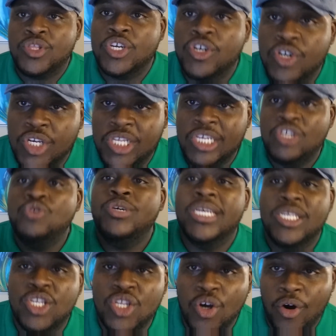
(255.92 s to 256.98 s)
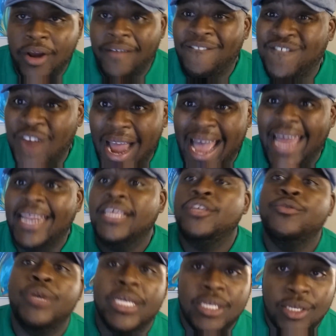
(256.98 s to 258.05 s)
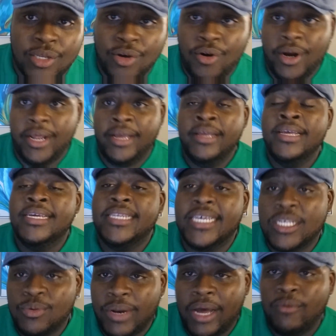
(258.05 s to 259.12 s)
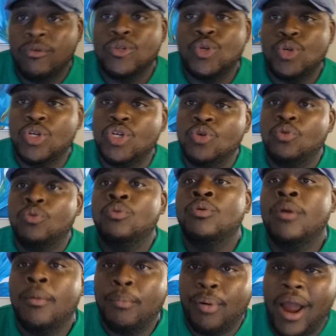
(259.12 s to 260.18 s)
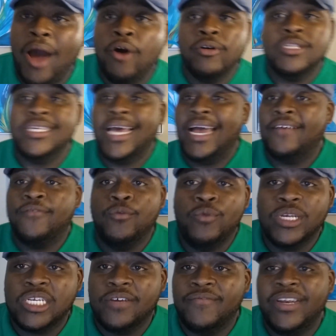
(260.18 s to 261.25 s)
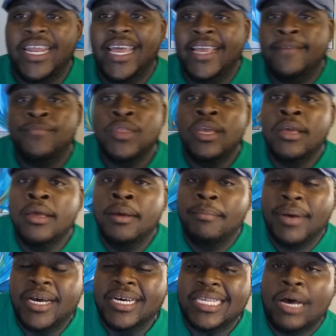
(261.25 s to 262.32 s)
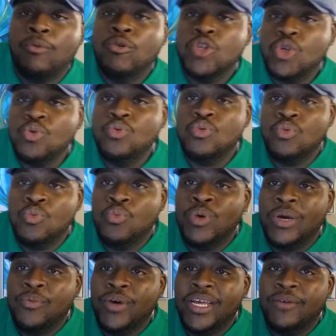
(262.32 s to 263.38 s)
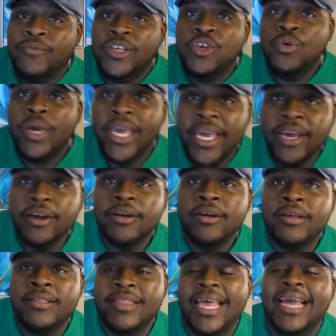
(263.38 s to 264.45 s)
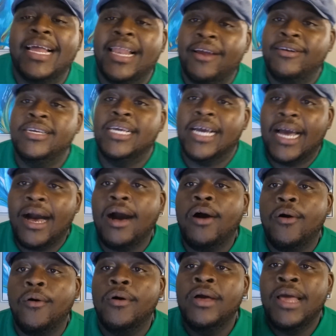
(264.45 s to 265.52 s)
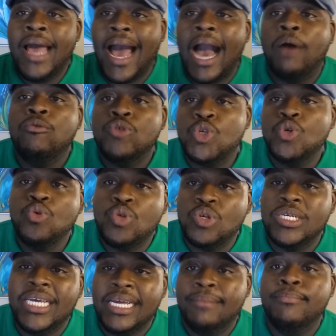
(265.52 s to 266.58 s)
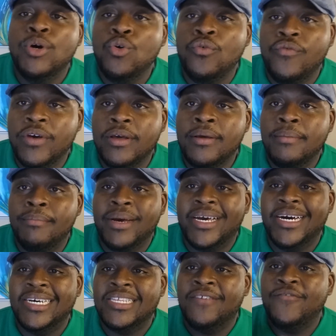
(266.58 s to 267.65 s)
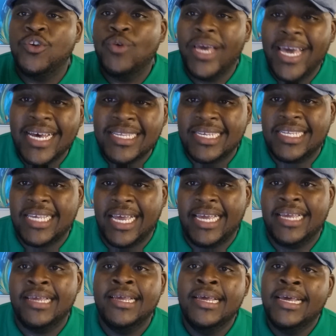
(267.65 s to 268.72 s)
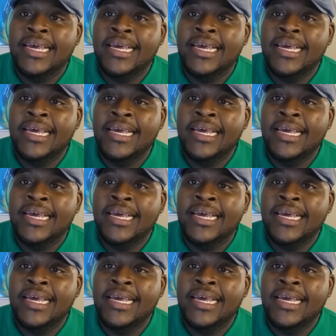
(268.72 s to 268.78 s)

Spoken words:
Thursday, you get started. Friday, you get started. That's what I want you to do. Prioritize from whichever day. Because I want you, when you hear that clarion call, I want you to get moving. Because if you hesitate,